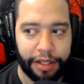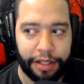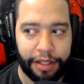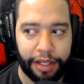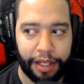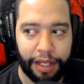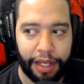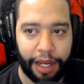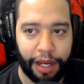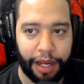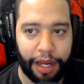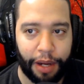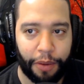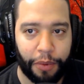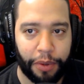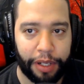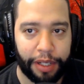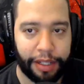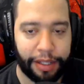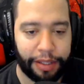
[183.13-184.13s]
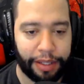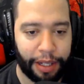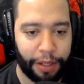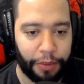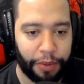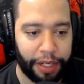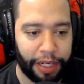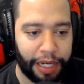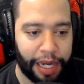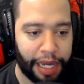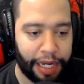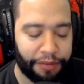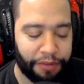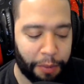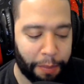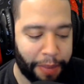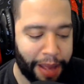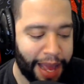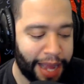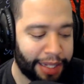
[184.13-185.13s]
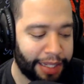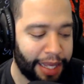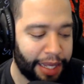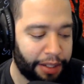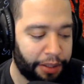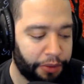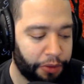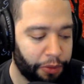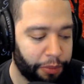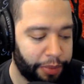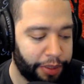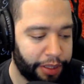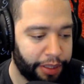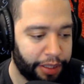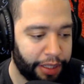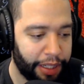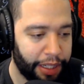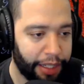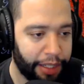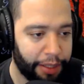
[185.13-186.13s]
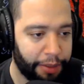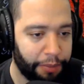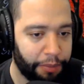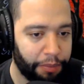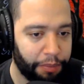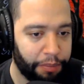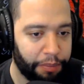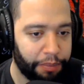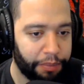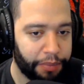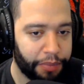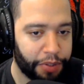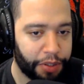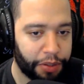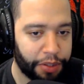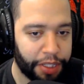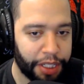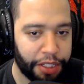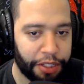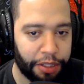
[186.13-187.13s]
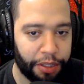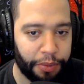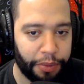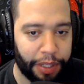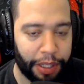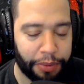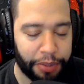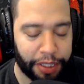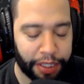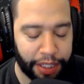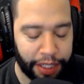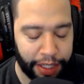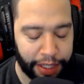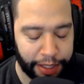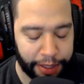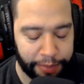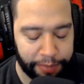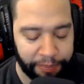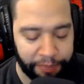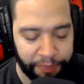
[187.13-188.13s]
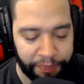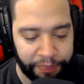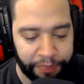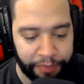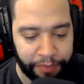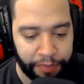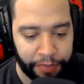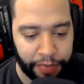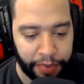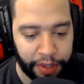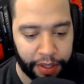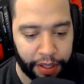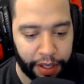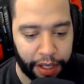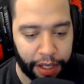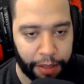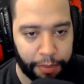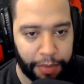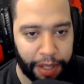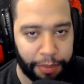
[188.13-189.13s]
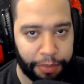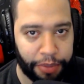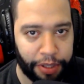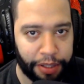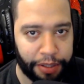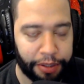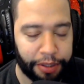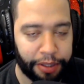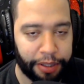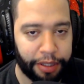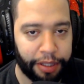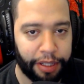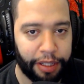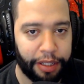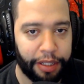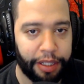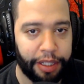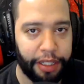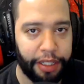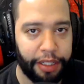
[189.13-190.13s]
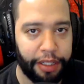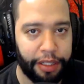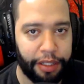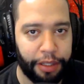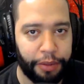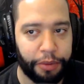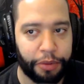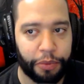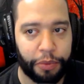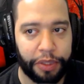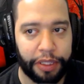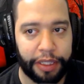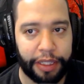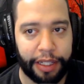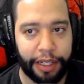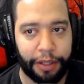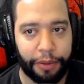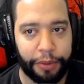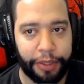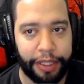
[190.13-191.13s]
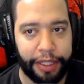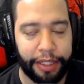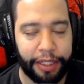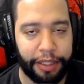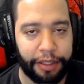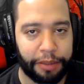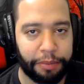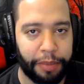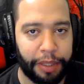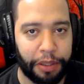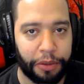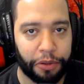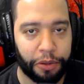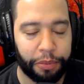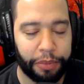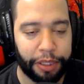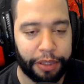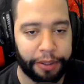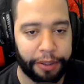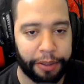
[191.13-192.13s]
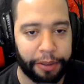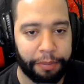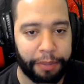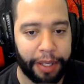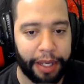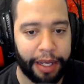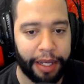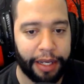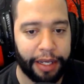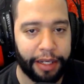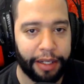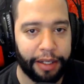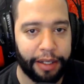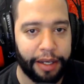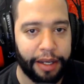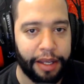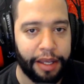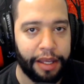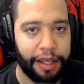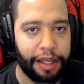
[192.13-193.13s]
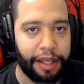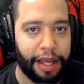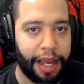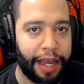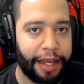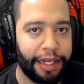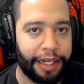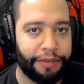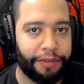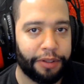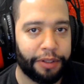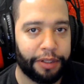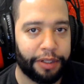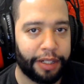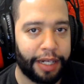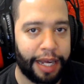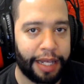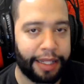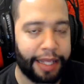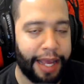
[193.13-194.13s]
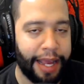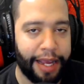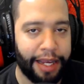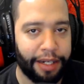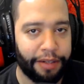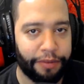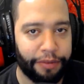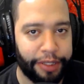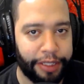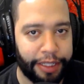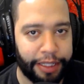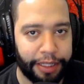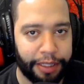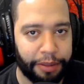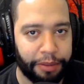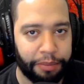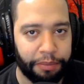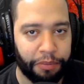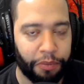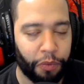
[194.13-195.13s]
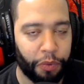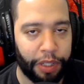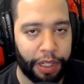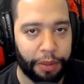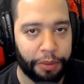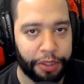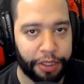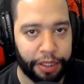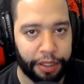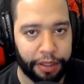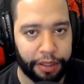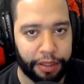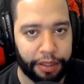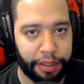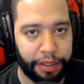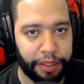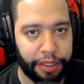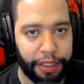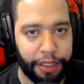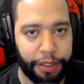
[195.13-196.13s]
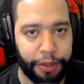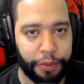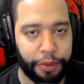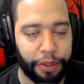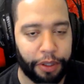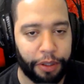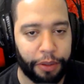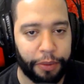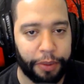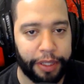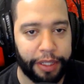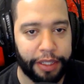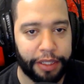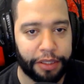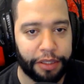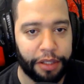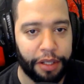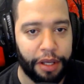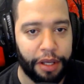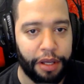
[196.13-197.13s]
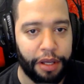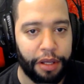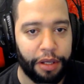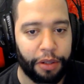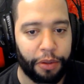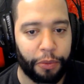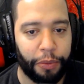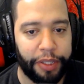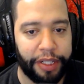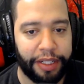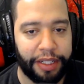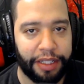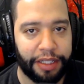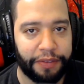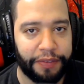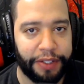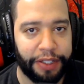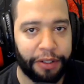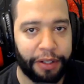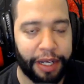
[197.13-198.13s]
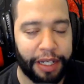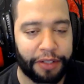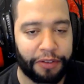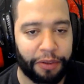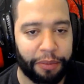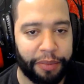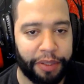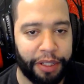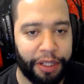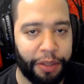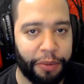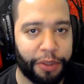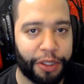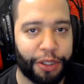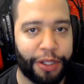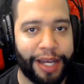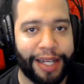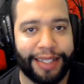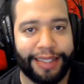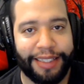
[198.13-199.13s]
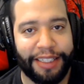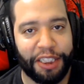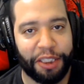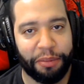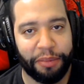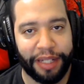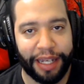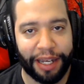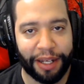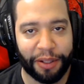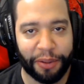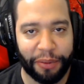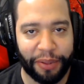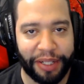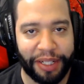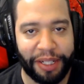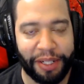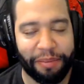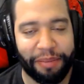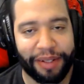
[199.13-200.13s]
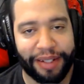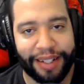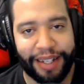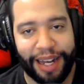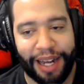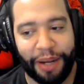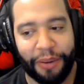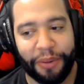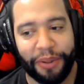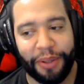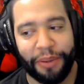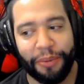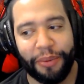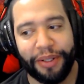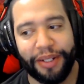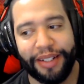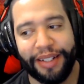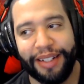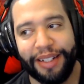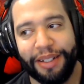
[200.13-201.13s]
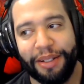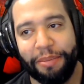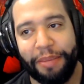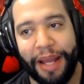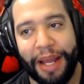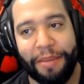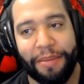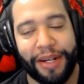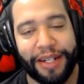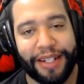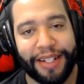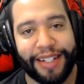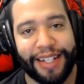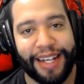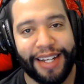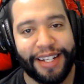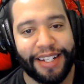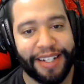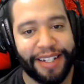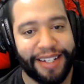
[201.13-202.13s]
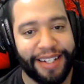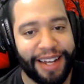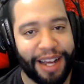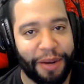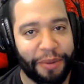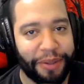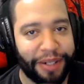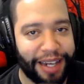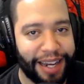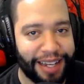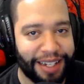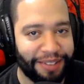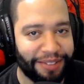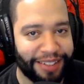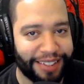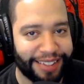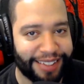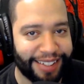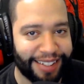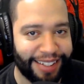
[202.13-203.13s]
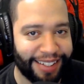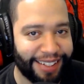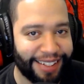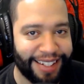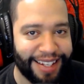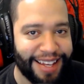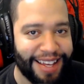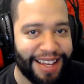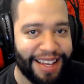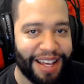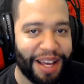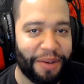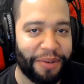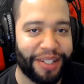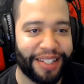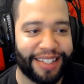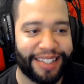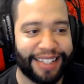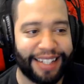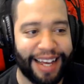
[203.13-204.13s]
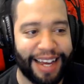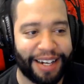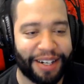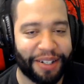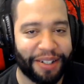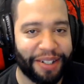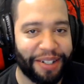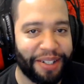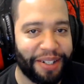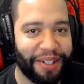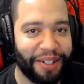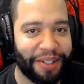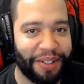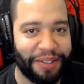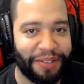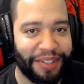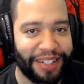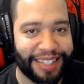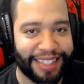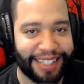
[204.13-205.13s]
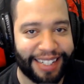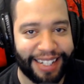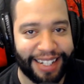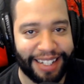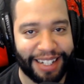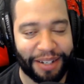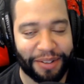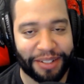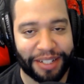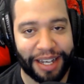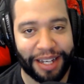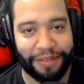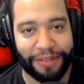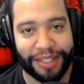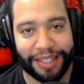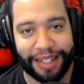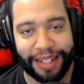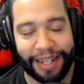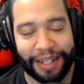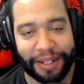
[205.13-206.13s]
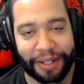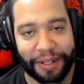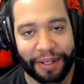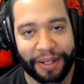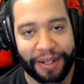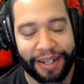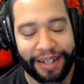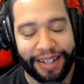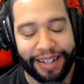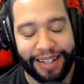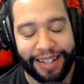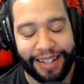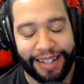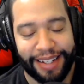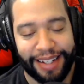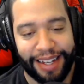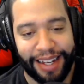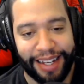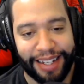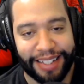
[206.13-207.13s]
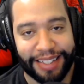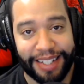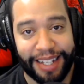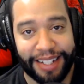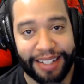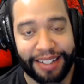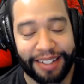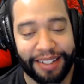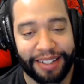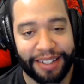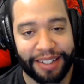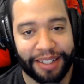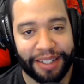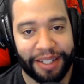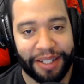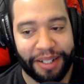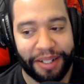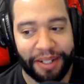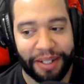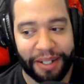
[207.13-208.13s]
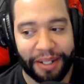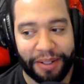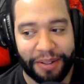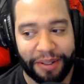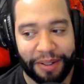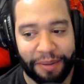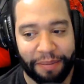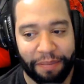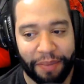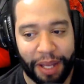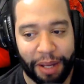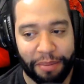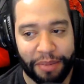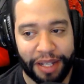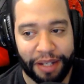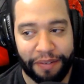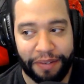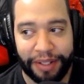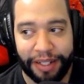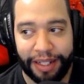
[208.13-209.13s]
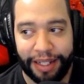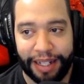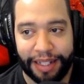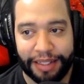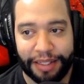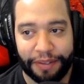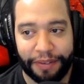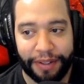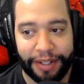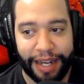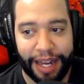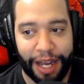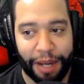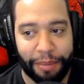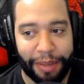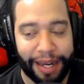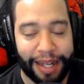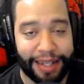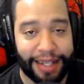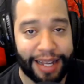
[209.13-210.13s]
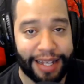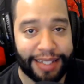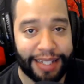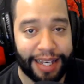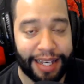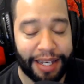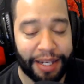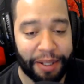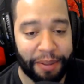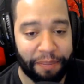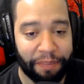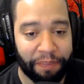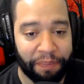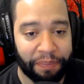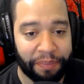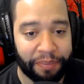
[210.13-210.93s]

I wanna kind of unpack that a little bit. And so essentially, when I was a kid, my brother, he was really good at reading. He's my older brother, and I never got the hang of reading when I was younger. He would always read these video games for me. He would try to teach me how to read, but I wouldn't really pay much attention. I would kind of just like, I was a slacker, even as a kid, I was kind of a slacker, and it's not a good look. I'm definitely a lot different now, but at that time,